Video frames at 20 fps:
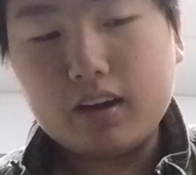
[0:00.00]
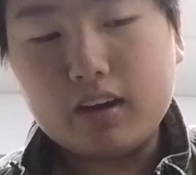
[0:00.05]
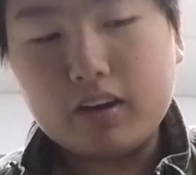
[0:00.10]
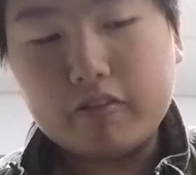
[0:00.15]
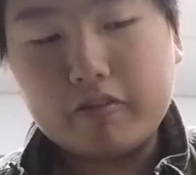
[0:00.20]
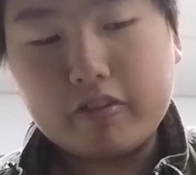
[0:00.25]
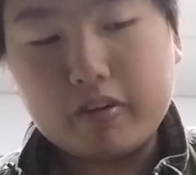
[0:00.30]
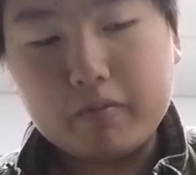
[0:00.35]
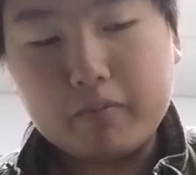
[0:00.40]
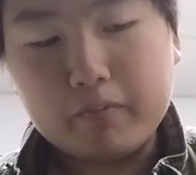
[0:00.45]

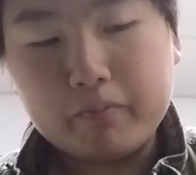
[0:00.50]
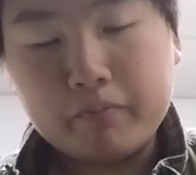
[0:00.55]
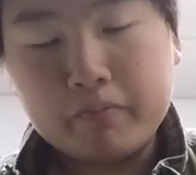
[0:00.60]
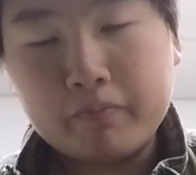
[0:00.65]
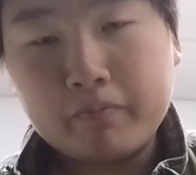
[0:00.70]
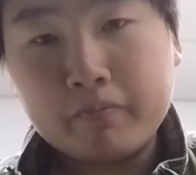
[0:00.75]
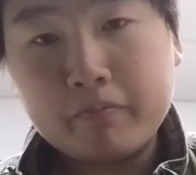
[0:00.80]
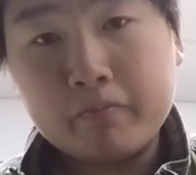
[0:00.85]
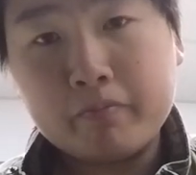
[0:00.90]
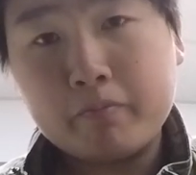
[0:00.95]
from
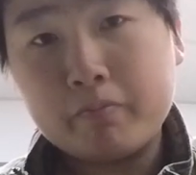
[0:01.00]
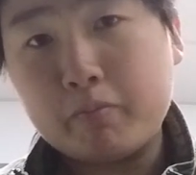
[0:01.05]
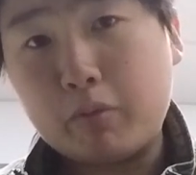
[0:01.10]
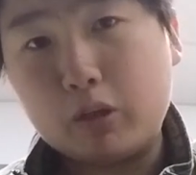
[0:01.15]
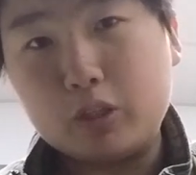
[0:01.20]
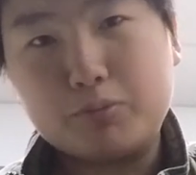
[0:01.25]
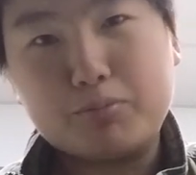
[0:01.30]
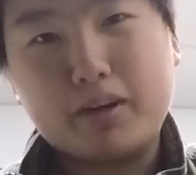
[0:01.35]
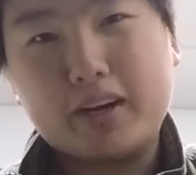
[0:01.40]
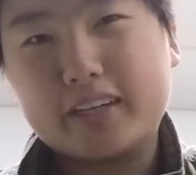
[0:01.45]

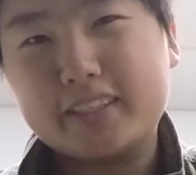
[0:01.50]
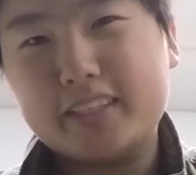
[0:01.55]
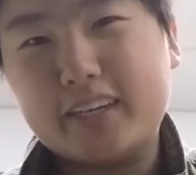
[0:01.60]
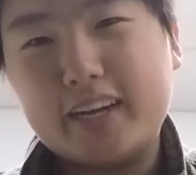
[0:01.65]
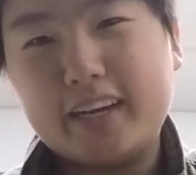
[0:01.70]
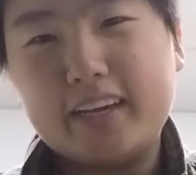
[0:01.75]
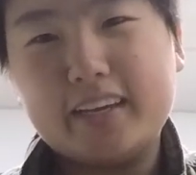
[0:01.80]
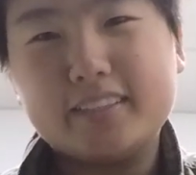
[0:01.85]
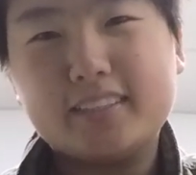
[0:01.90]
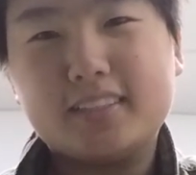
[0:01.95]
post-production,
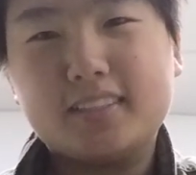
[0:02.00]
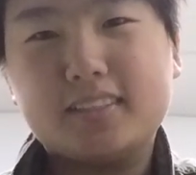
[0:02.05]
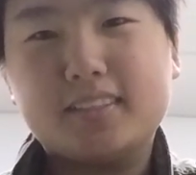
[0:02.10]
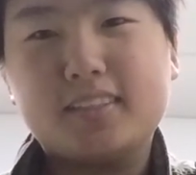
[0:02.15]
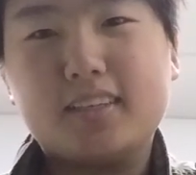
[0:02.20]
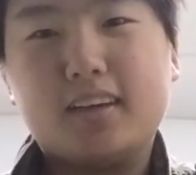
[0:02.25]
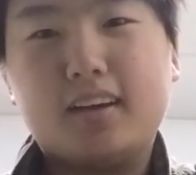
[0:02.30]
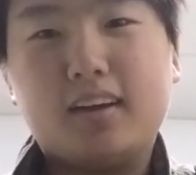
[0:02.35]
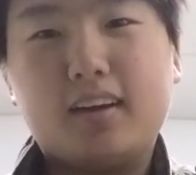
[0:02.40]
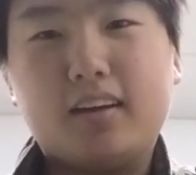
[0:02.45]
I guess.
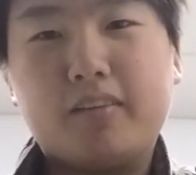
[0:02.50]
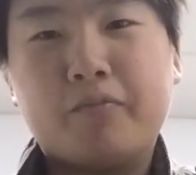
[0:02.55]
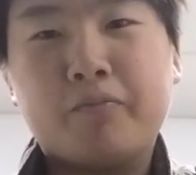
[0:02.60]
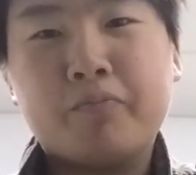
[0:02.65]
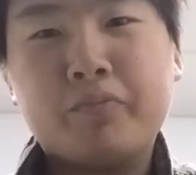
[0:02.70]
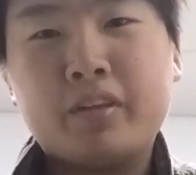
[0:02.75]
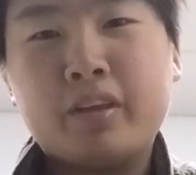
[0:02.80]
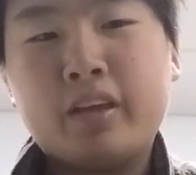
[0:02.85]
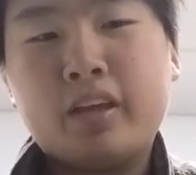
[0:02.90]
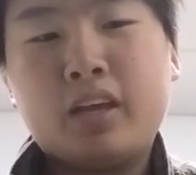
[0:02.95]

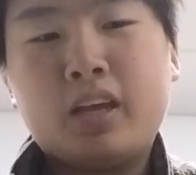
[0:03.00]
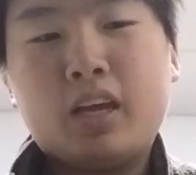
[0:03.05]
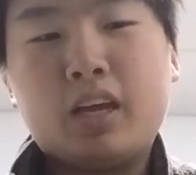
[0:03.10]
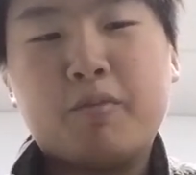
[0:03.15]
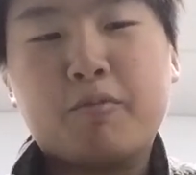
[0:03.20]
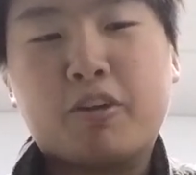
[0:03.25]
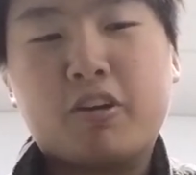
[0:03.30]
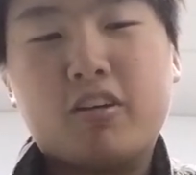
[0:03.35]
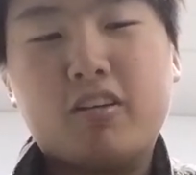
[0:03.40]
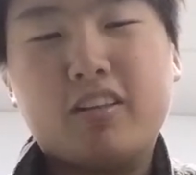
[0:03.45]

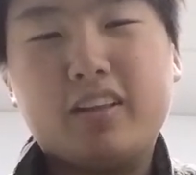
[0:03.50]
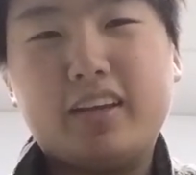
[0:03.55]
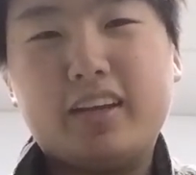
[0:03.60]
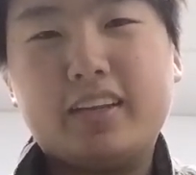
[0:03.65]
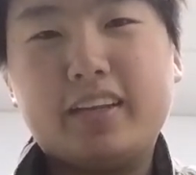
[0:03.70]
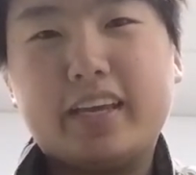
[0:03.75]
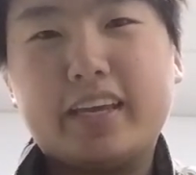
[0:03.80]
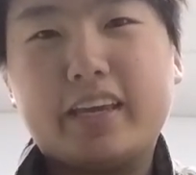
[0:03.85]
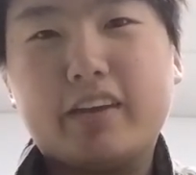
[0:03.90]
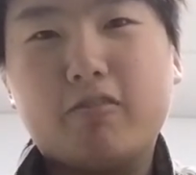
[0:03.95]
I'm currently
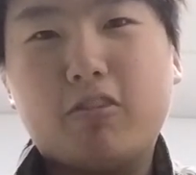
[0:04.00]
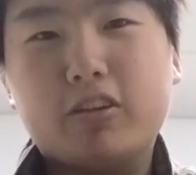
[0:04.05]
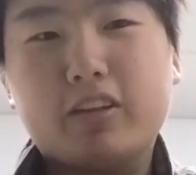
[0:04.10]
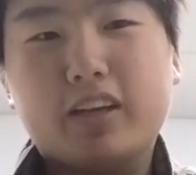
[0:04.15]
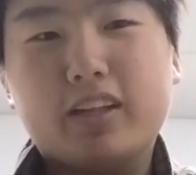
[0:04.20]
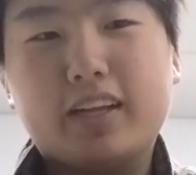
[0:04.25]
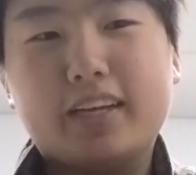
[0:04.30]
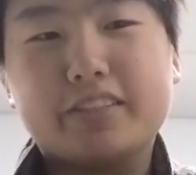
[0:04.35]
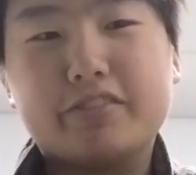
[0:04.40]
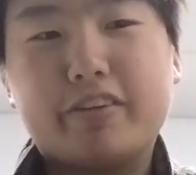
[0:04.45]
taking a welding
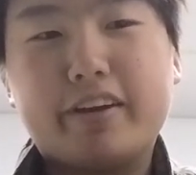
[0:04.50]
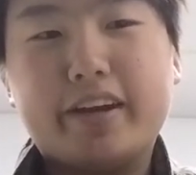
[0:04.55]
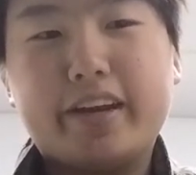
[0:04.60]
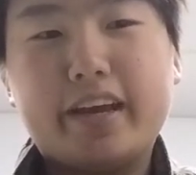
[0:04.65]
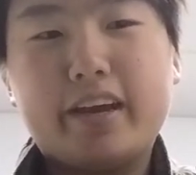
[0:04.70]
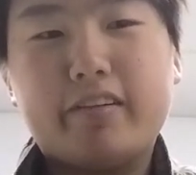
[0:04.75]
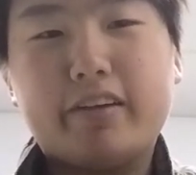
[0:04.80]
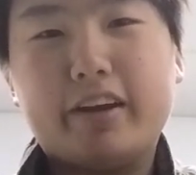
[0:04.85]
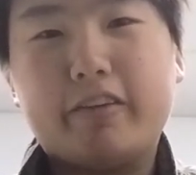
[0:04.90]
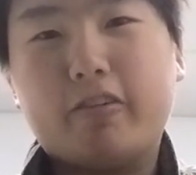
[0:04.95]
class right
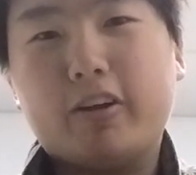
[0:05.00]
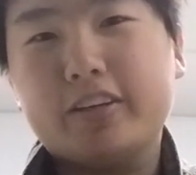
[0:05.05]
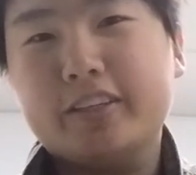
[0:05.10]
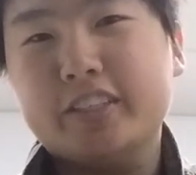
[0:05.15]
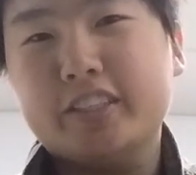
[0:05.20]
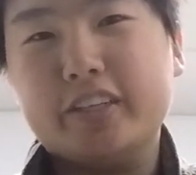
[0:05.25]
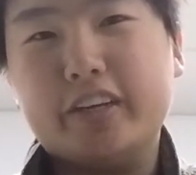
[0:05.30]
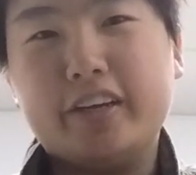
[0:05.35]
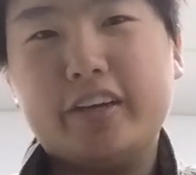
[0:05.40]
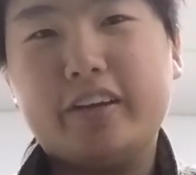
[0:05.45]
now, and I wanted to
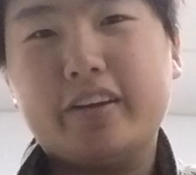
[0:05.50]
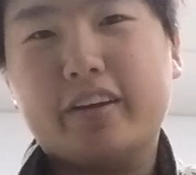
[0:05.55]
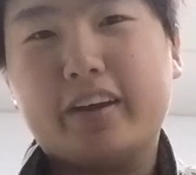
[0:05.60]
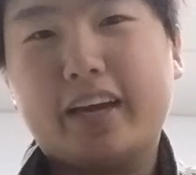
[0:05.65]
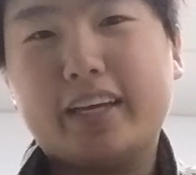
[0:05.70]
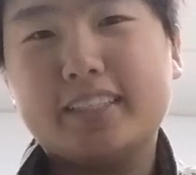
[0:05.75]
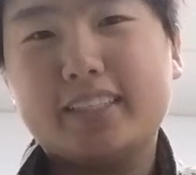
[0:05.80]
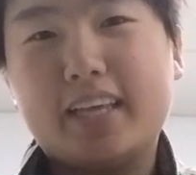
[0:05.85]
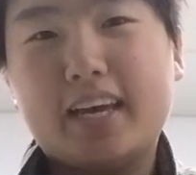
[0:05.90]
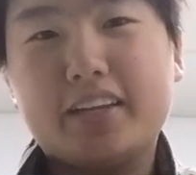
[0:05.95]
show you
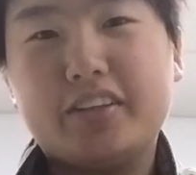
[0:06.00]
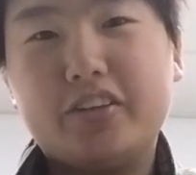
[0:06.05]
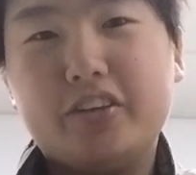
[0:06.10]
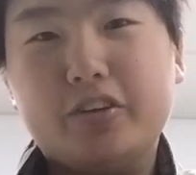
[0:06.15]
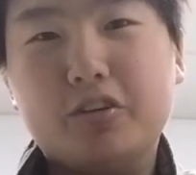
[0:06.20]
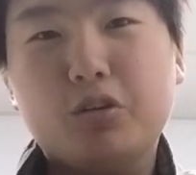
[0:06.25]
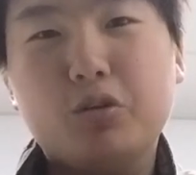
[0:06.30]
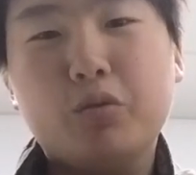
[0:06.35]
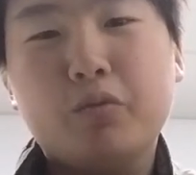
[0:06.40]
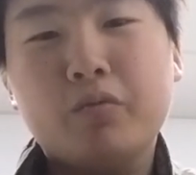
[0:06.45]
guys that
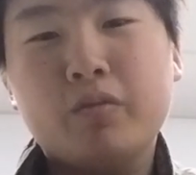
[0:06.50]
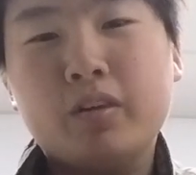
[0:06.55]
too.